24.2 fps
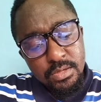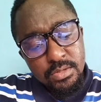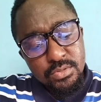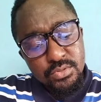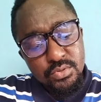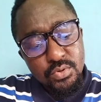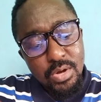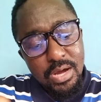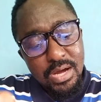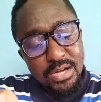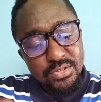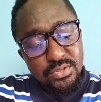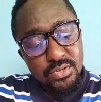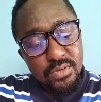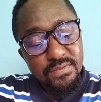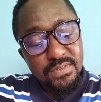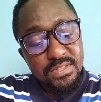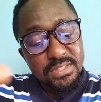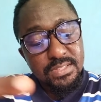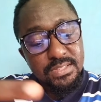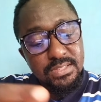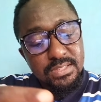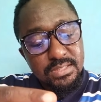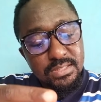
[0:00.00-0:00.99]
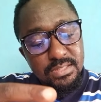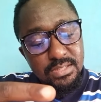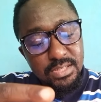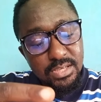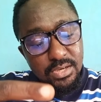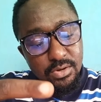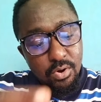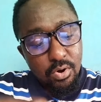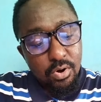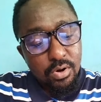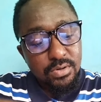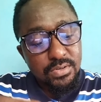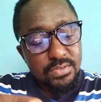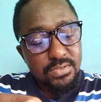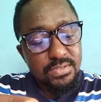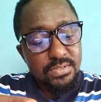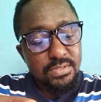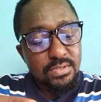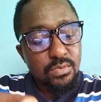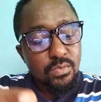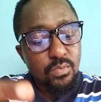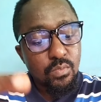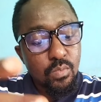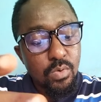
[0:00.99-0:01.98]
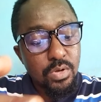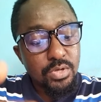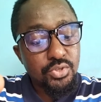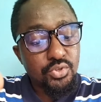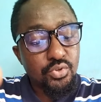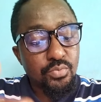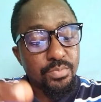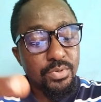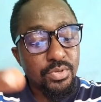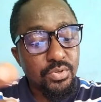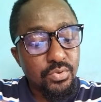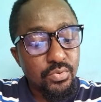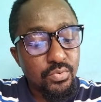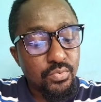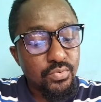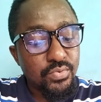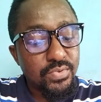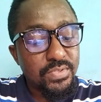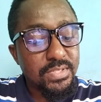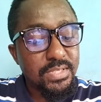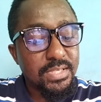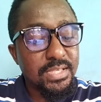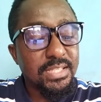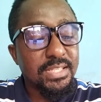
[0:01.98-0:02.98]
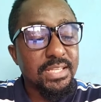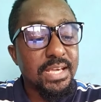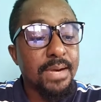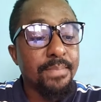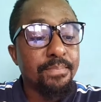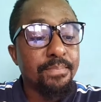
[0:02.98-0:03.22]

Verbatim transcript: So out of the three cocks, one should be used in